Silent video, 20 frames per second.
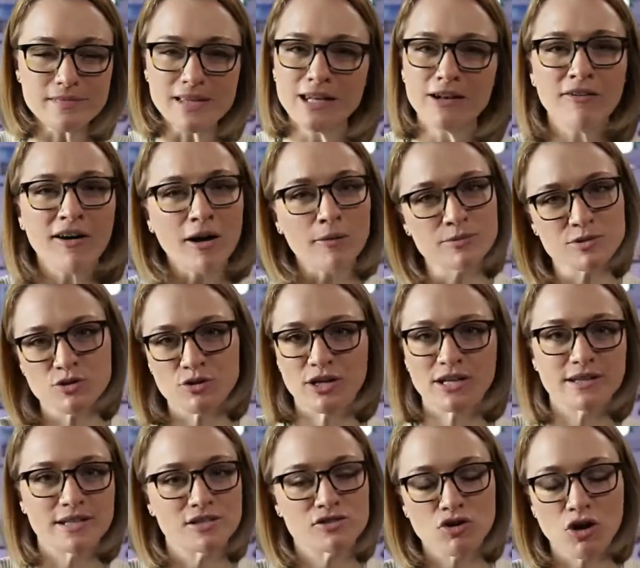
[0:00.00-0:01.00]
and have helped
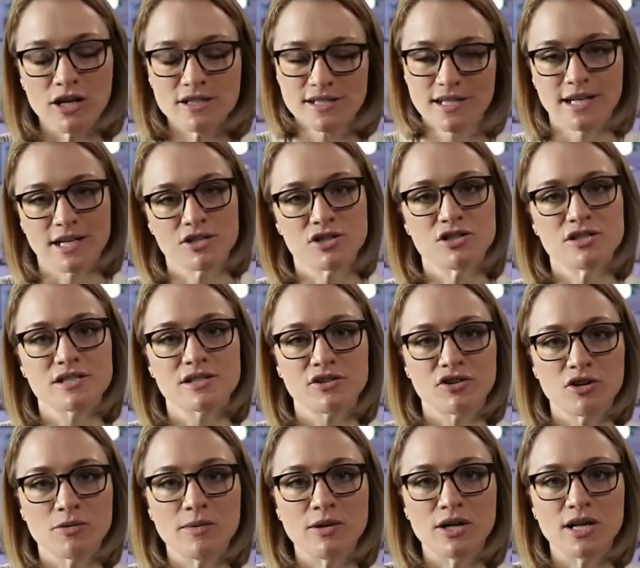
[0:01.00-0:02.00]
create these cross connections in
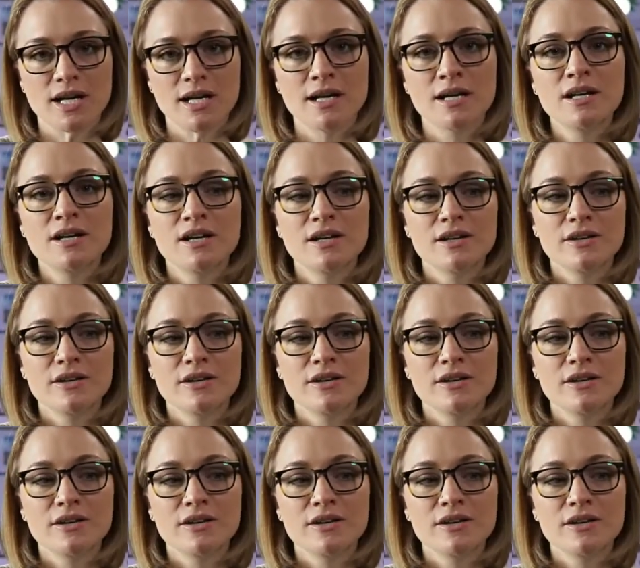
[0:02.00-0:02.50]
your community,